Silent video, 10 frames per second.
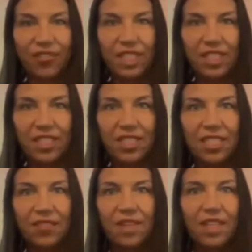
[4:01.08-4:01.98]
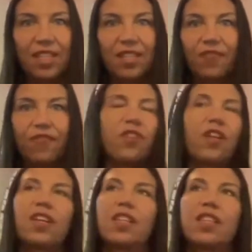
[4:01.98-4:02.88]
physically, right? They, they feel
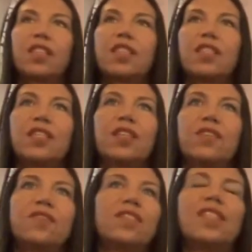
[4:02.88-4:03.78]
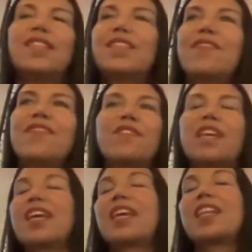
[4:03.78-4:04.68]
like you know they've they
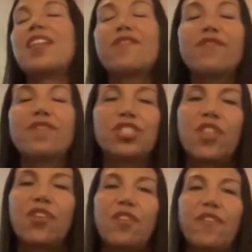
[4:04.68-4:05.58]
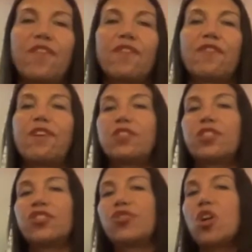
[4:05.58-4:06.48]
can't get enough of each other they've never felt
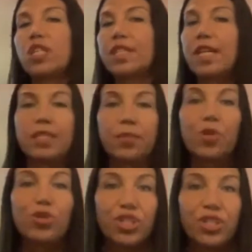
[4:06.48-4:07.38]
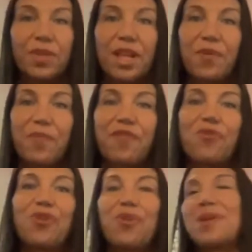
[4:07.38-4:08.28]
such strong intense emotions with anyone
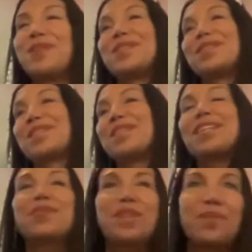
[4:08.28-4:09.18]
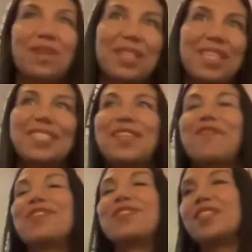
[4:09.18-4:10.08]
before no one else is connected with them like this they
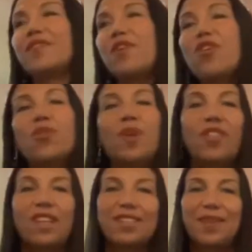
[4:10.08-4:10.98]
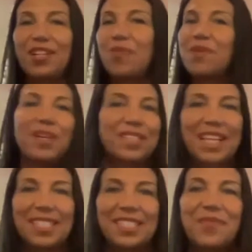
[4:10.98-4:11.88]
feel a sense of home all this right no one else
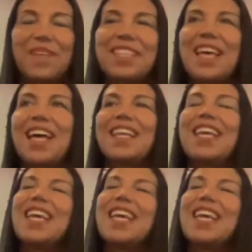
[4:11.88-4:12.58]
gets them like that